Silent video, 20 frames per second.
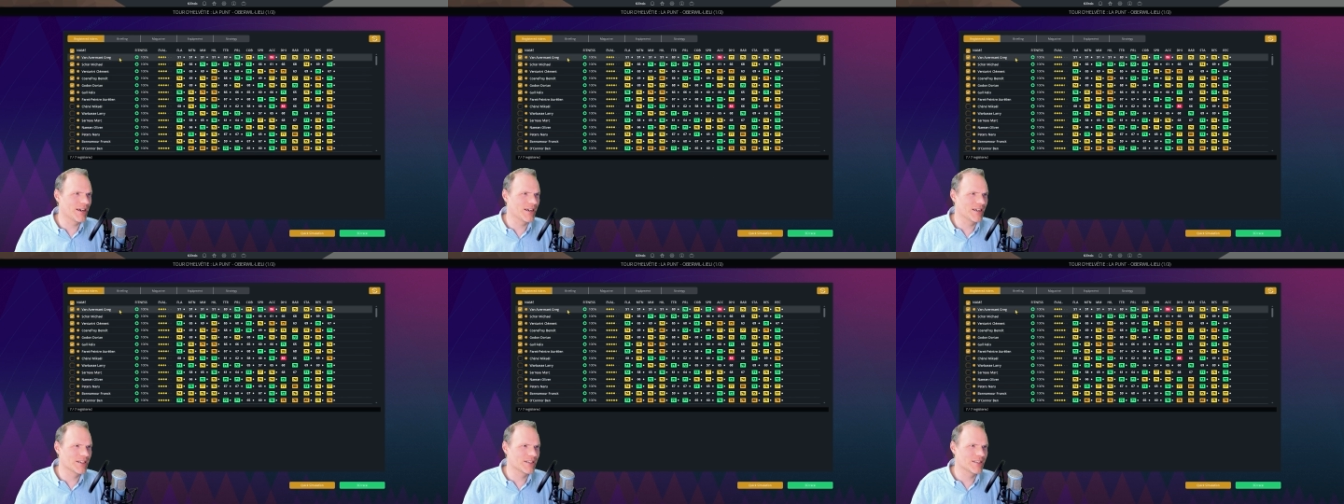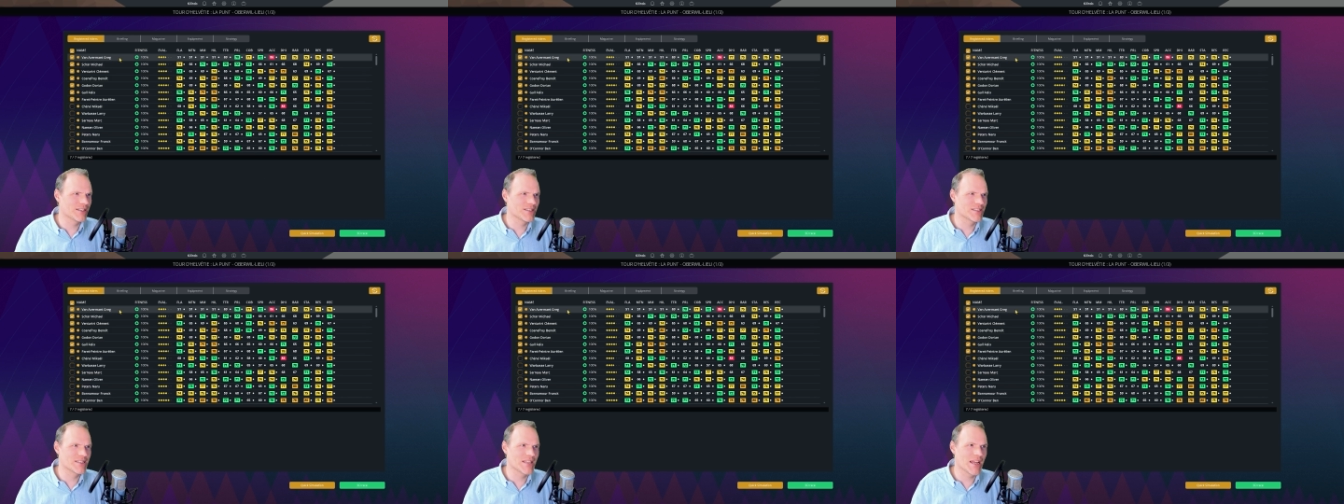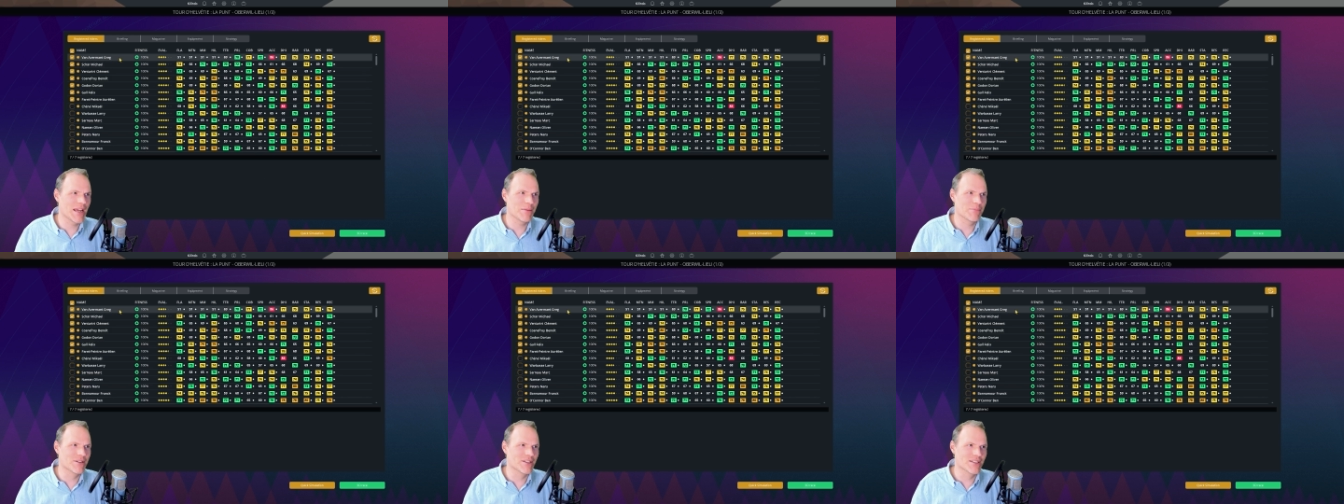and his
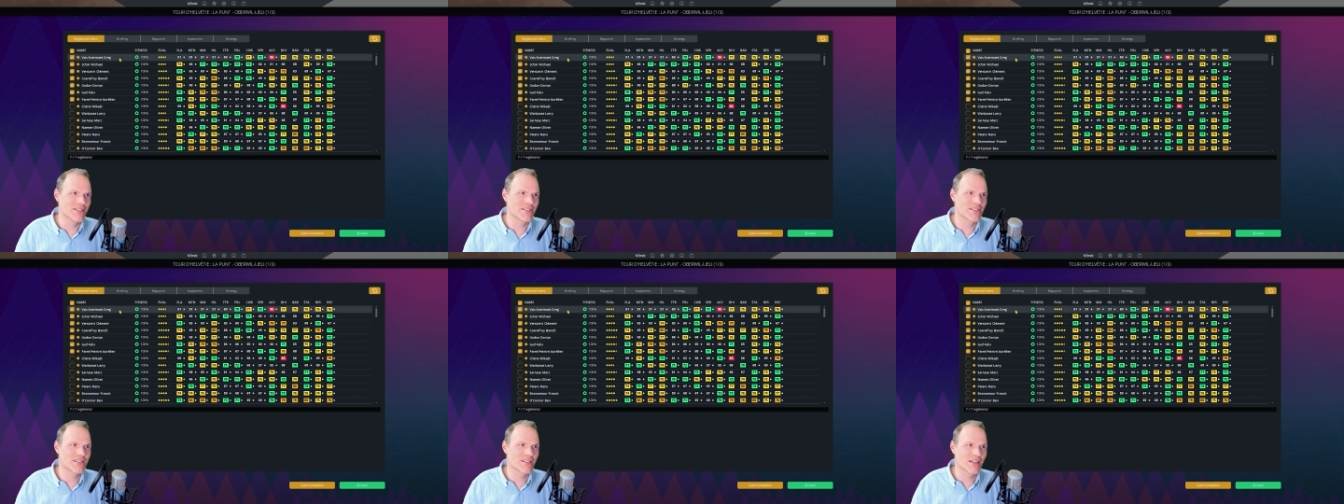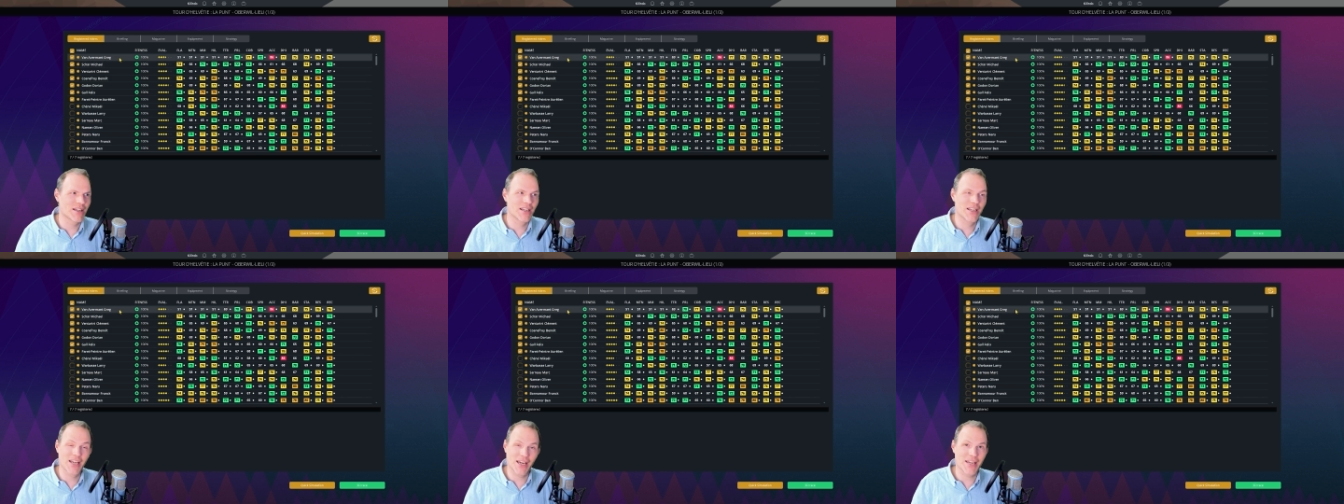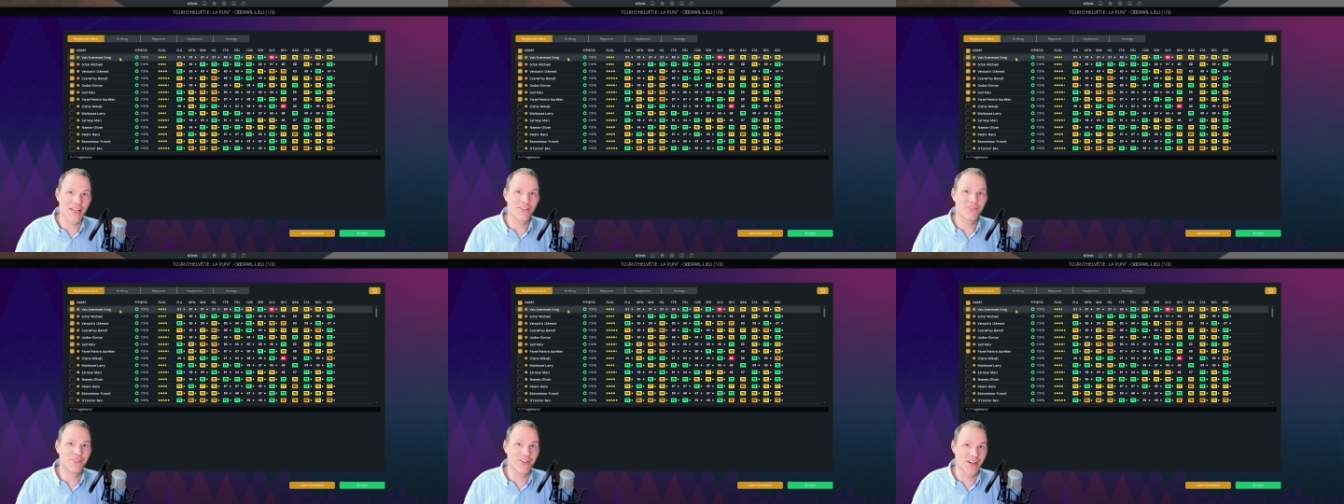name is
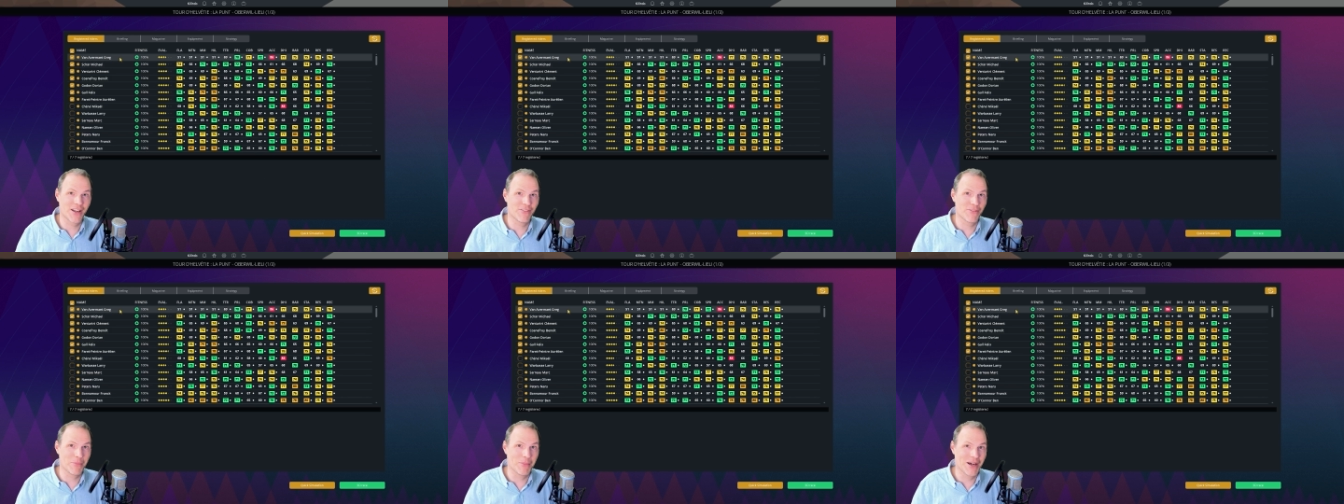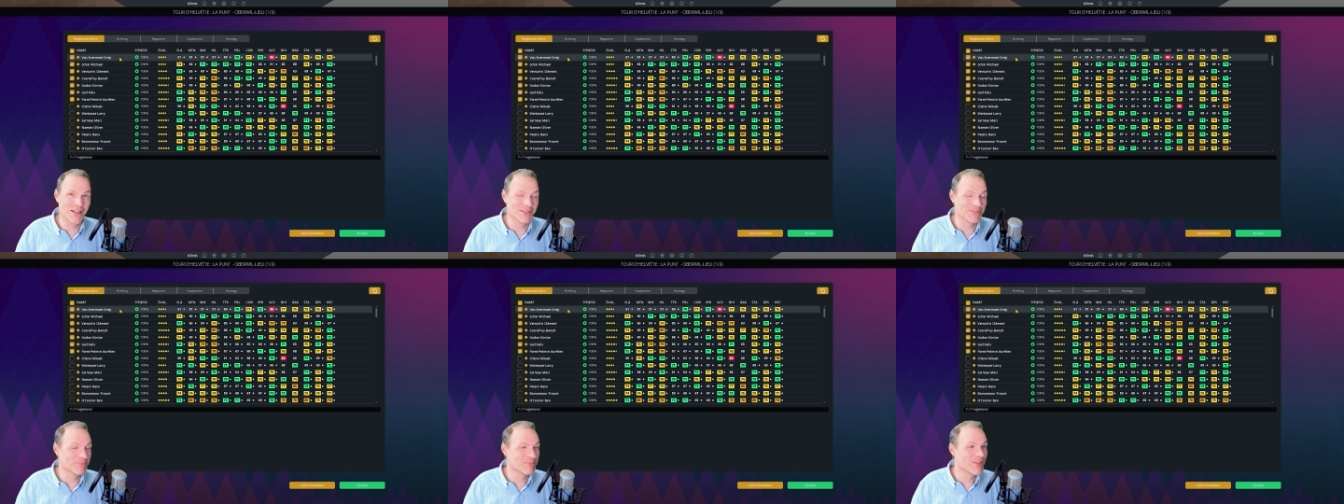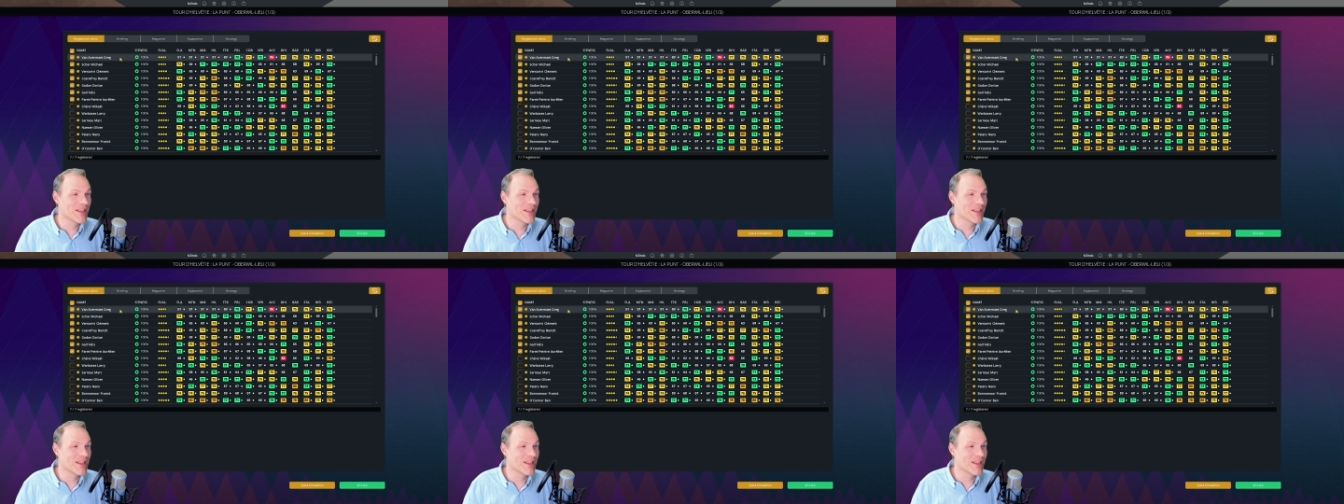Greg van Avermaet.